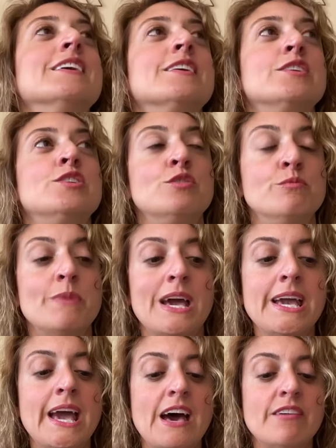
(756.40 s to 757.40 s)
you
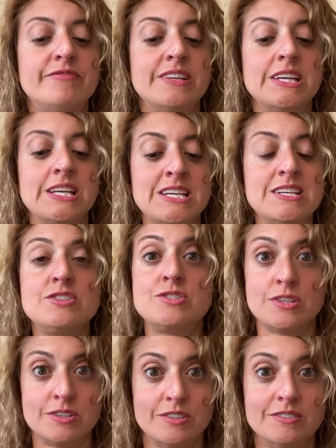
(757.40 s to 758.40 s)
may have to eat
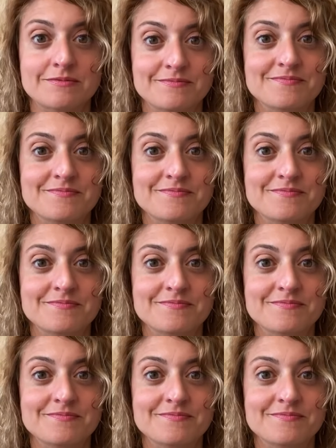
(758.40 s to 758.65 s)
dirt